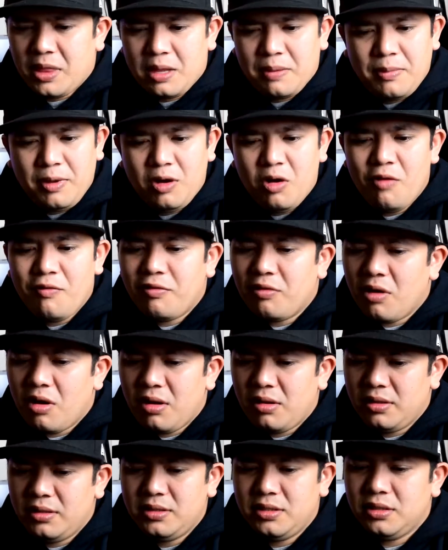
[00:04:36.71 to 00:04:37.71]
But
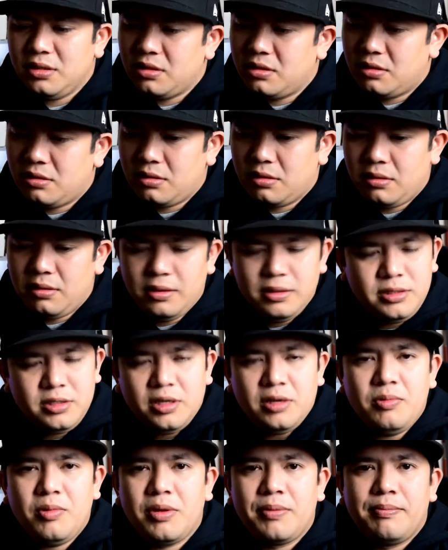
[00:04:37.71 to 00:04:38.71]
overall, it's a
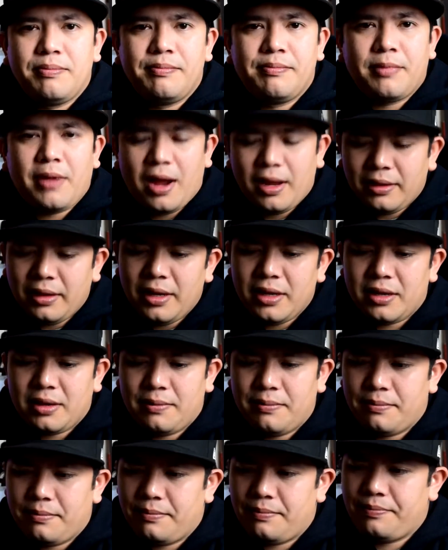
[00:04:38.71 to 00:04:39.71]
good one. I like
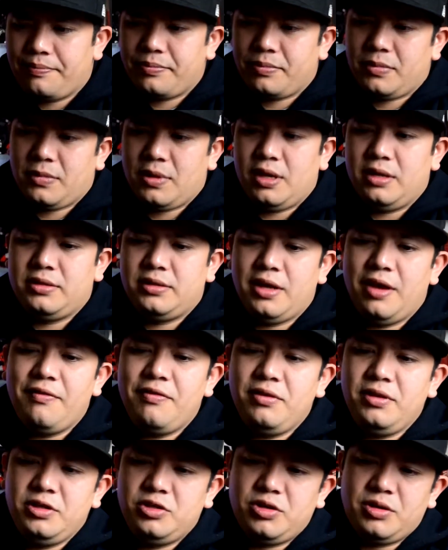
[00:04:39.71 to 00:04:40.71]
it.
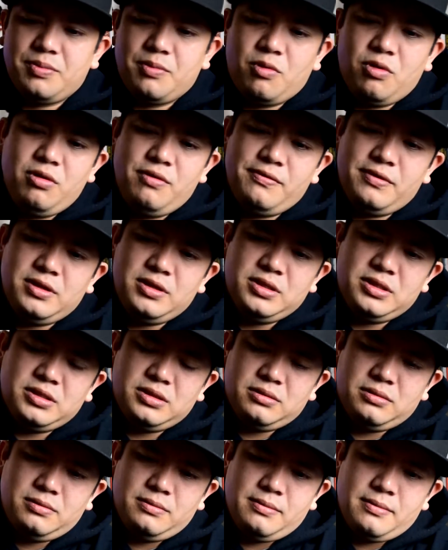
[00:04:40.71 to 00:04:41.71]
Definitely drink more of
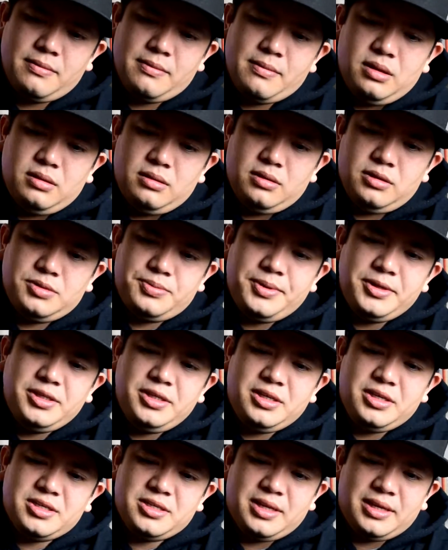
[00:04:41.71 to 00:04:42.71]
this, especially
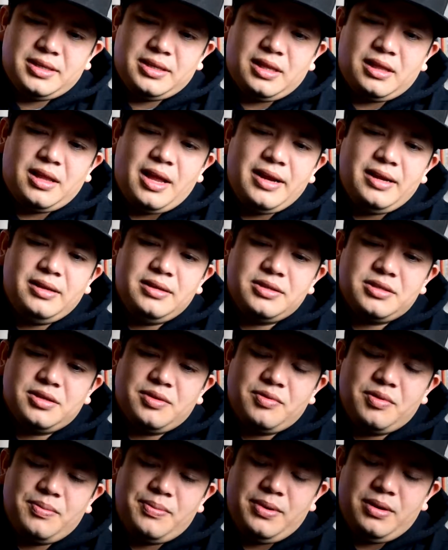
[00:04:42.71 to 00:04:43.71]
because the lightness
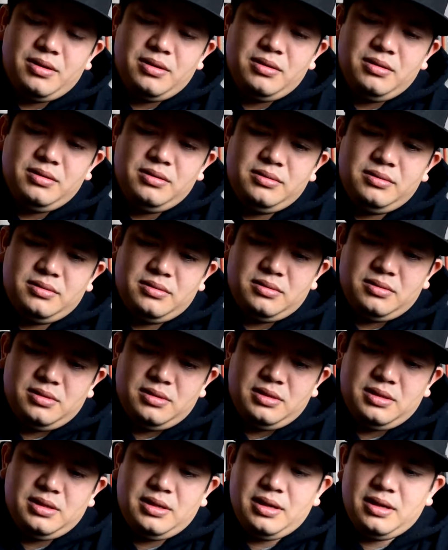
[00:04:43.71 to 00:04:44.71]
of the beer,
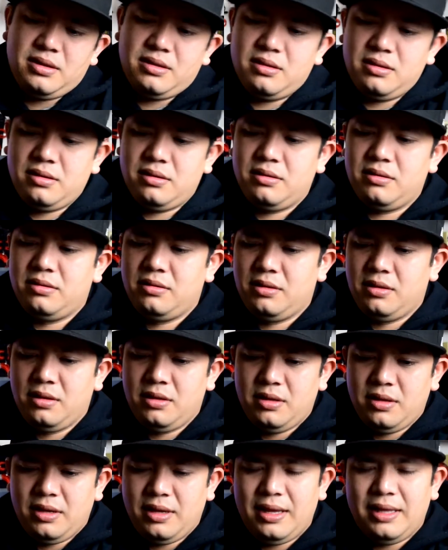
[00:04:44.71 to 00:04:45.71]

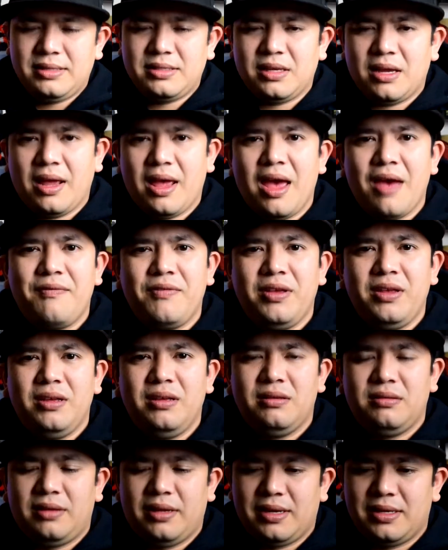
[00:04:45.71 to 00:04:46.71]
it's not
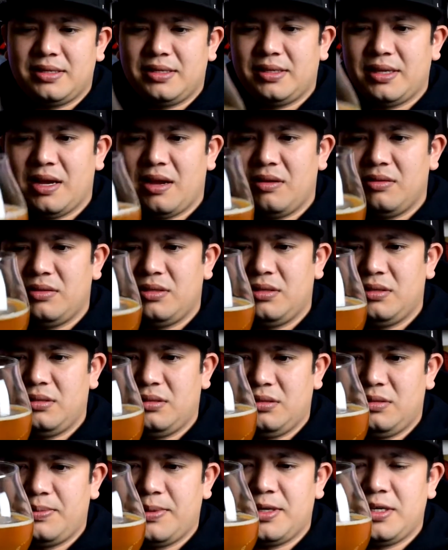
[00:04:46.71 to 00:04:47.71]
heavy like a stout,
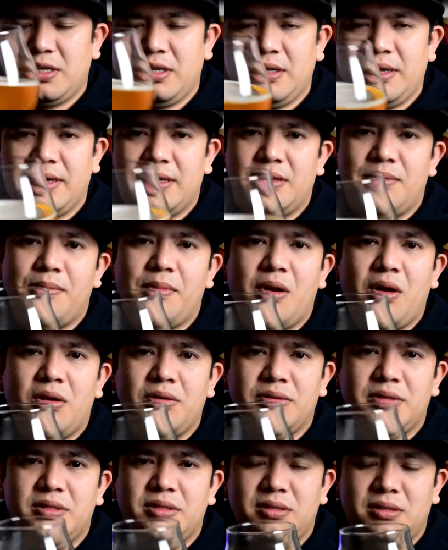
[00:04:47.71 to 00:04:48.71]
especially the
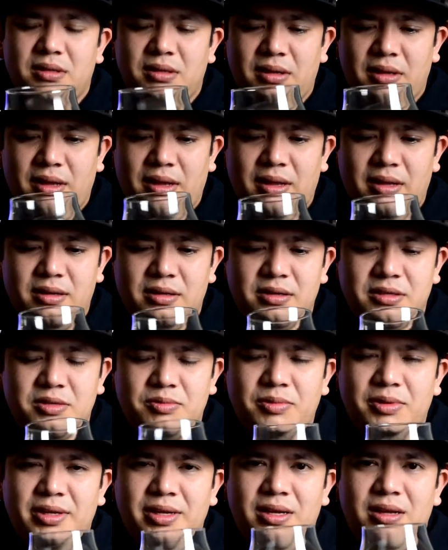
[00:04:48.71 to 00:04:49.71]
malts, and it doesn't
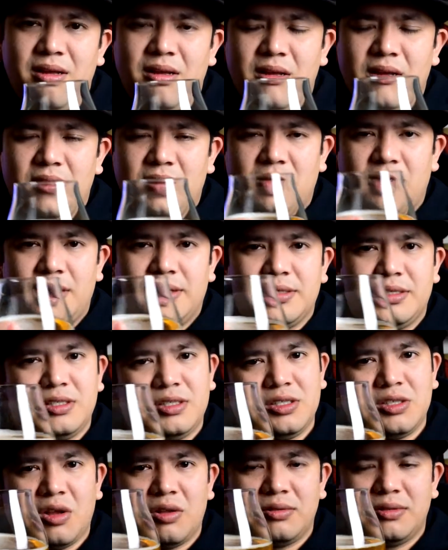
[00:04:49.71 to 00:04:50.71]
really
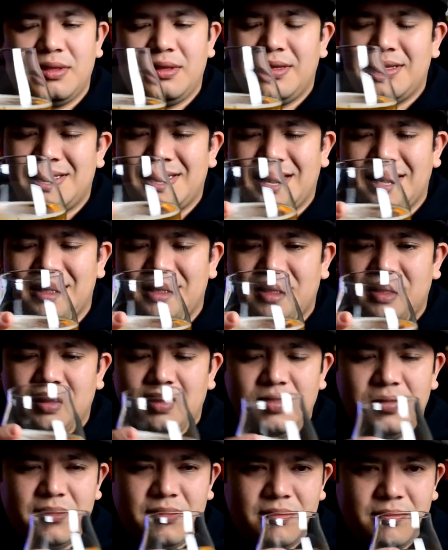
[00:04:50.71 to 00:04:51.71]
assault the
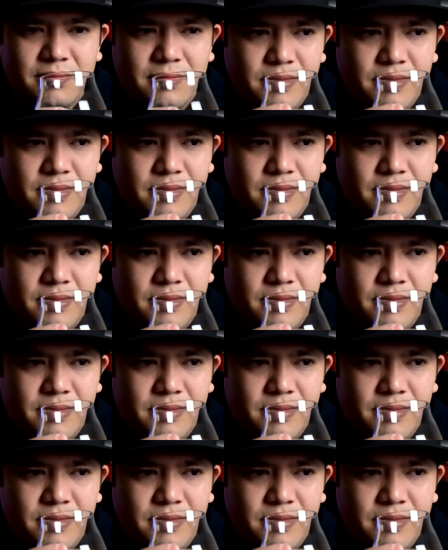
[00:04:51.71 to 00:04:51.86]
senses.